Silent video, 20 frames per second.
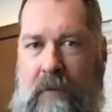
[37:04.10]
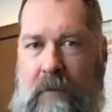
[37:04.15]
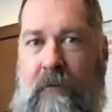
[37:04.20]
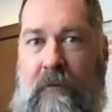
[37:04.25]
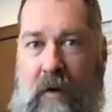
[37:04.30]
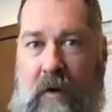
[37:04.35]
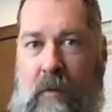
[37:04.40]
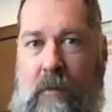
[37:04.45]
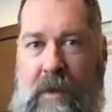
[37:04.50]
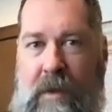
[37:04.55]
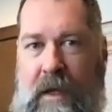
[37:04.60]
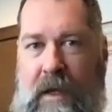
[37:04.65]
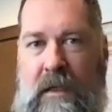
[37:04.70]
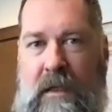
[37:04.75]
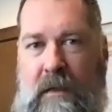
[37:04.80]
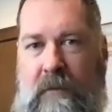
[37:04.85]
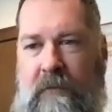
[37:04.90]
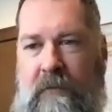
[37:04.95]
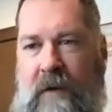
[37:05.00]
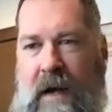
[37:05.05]
film
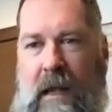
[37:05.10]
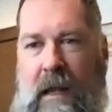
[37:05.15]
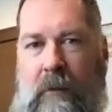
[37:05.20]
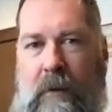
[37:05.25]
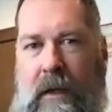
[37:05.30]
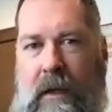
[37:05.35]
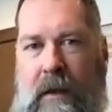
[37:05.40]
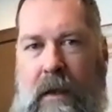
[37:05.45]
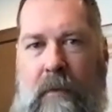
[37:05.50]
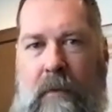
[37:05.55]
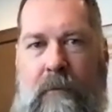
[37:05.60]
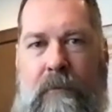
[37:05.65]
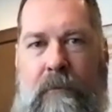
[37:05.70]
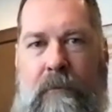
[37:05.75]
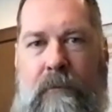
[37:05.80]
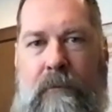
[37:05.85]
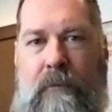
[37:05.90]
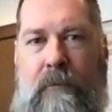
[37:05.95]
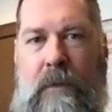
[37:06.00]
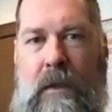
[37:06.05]
things following them,
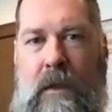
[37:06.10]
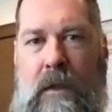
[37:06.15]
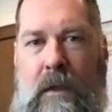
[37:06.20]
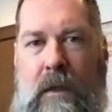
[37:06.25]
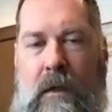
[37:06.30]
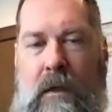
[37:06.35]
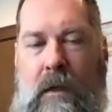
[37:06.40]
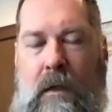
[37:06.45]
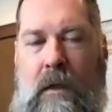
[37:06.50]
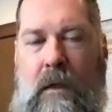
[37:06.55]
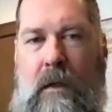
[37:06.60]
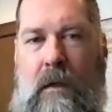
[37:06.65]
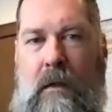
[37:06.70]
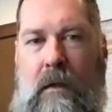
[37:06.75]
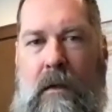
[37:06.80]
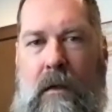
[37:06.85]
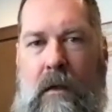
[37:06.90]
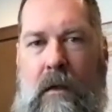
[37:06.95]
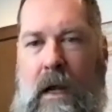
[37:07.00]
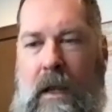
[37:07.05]

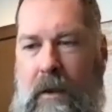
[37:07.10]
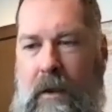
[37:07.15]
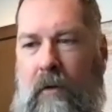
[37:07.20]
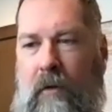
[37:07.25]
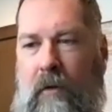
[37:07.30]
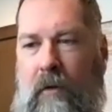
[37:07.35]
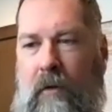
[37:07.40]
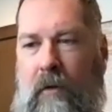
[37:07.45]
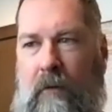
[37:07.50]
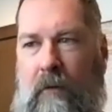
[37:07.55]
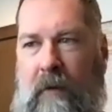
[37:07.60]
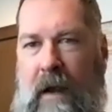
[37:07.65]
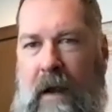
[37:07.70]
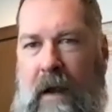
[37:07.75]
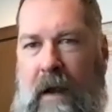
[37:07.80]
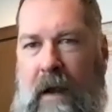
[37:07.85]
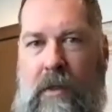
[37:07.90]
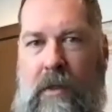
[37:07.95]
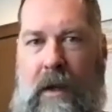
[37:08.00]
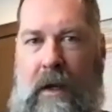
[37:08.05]
and they're little
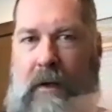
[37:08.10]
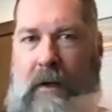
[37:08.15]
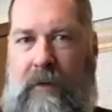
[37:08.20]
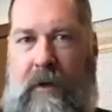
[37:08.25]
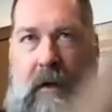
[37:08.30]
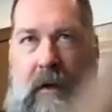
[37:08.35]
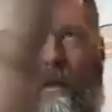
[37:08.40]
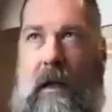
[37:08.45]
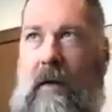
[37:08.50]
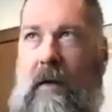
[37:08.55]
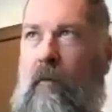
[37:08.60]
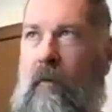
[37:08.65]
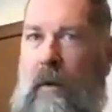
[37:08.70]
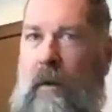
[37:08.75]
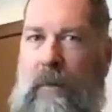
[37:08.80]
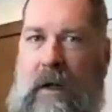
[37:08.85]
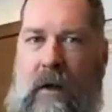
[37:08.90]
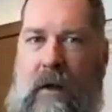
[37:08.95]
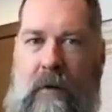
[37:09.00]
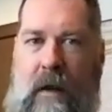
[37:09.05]
round things that are like
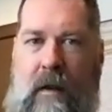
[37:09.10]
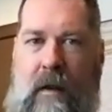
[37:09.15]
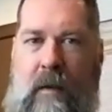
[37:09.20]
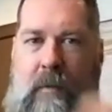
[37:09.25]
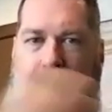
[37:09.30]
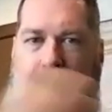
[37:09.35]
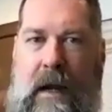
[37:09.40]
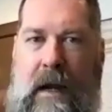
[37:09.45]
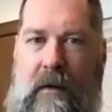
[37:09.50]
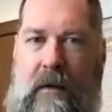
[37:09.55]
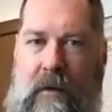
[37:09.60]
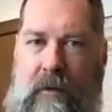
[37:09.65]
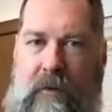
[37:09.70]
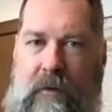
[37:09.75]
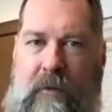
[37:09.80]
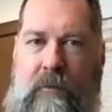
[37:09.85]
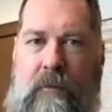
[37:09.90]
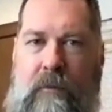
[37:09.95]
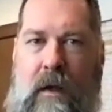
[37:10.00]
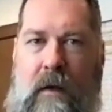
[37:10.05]
whipping around the back of
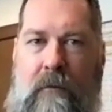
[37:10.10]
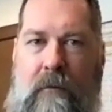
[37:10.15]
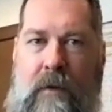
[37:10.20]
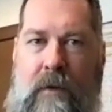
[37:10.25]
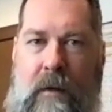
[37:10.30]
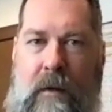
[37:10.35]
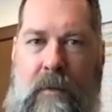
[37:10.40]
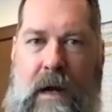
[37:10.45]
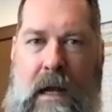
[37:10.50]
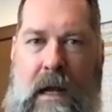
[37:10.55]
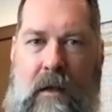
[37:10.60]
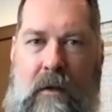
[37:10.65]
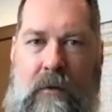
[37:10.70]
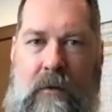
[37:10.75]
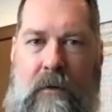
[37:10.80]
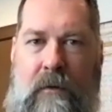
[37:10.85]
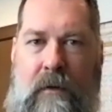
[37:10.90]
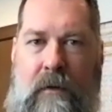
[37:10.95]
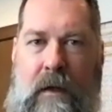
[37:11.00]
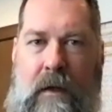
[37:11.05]
the
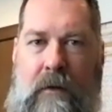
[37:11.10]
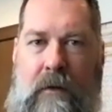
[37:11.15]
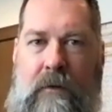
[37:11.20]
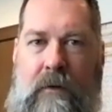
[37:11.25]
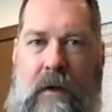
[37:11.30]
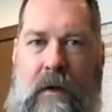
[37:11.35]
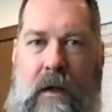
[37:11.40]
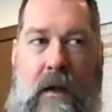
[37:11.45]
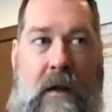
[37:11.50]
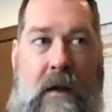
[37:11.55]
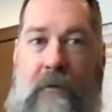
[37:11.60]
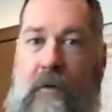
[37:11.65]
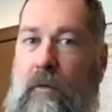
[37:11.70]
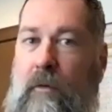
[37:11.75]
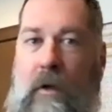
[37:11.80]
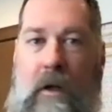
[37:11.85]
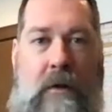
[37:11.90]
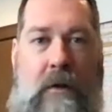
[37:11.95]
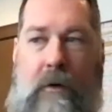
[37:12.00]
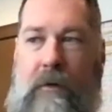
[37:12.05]
Apollo things. If
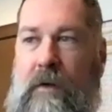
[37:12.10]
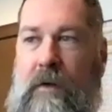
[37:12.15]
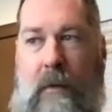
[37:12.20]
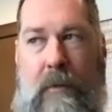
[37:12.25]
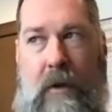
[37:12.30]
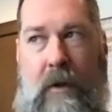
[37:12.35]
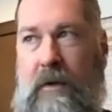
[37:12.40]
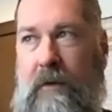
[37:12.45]
you look those up, those are